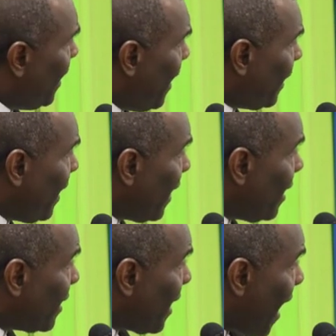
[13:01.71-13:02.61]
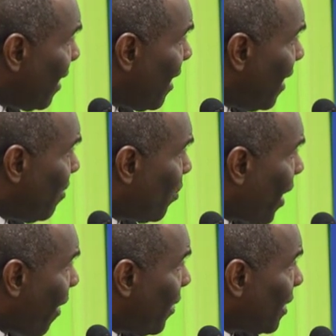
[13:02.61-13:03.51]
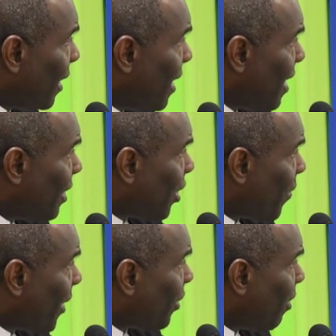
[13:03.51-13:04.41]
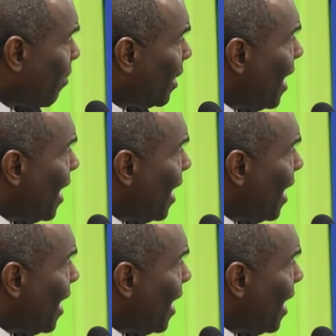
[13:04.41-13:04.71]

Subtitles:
They take the sand and carry it in this direction, but